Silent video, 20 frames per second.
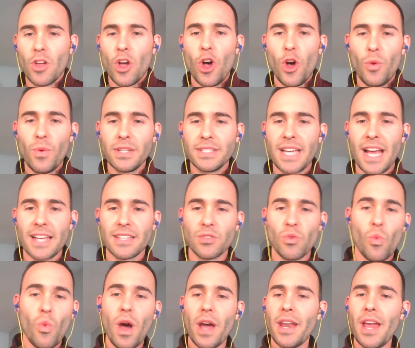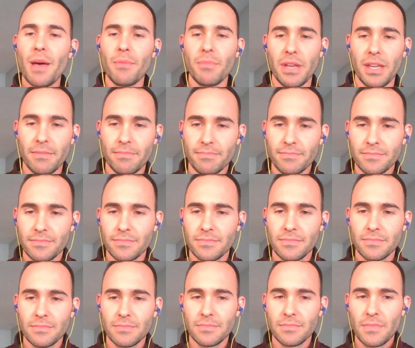Always ask, why not me?
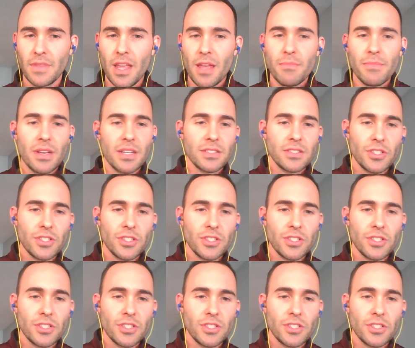Because